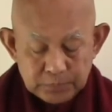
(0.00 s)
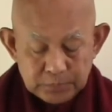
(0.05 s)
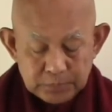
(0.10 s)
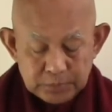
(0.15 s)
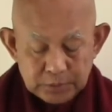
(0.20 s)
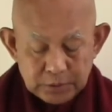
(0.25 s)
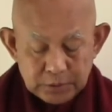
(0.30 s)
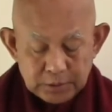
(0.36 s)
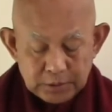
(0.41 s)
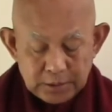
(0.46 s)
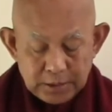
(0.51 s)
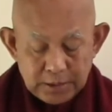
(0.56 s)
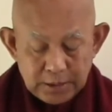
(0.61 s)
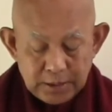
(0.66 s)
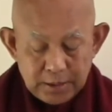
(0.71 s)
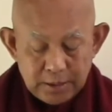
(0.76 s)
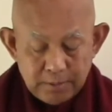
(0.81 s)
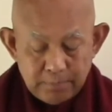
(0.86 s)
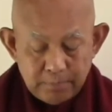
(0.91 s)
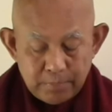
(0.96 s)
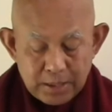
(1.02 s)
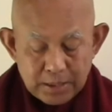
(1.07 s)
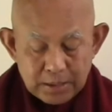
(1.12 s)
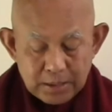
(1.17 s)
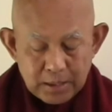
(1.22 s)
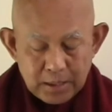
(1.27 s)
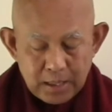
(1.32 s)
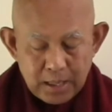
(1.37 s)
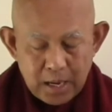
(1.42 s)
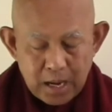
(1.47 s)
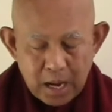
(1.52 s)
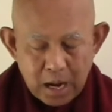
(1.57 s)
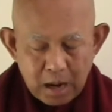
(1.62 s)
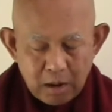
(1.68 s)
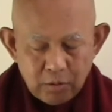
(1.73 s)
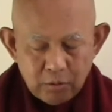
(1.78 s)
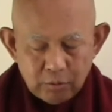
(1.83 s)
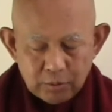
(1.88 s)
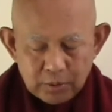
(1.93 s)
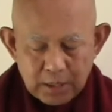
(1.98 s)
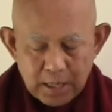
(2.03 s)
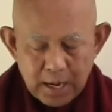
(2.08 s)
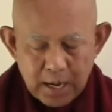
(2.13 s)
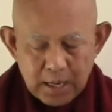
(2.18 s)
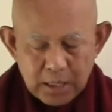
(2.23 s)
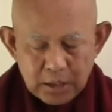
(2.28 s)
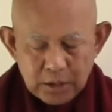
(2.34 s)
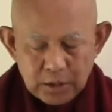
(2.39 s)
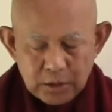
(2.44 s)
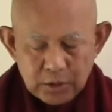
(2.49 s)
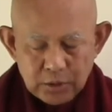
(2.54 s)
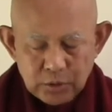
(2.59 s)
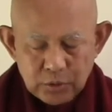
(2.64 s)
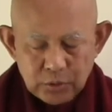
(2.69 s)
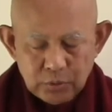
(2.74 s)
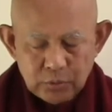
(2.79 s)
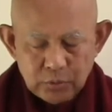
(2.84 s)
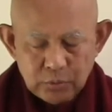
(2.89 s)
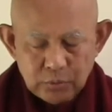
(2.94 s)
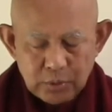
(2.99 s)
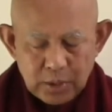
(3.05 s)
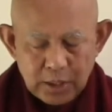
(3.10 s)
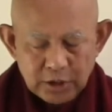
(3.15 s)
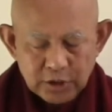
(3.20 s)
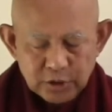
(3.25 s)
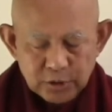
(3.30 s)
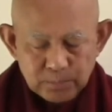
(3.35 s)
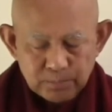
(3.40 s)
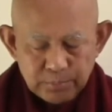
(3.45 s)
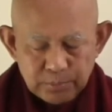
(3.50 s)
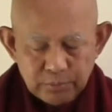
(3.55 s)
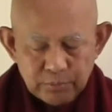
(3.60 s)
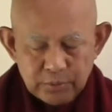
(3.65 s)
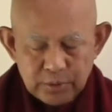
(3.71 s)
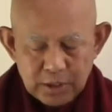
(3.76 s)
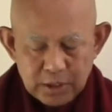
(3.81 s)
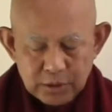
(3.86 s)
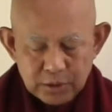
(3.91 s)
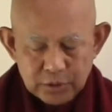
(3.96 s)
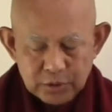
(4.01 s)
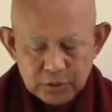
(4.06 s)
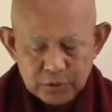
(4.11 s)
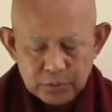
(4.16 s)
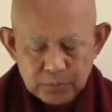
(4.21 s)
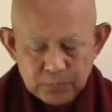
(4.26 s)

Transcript: Okay. But how can you experience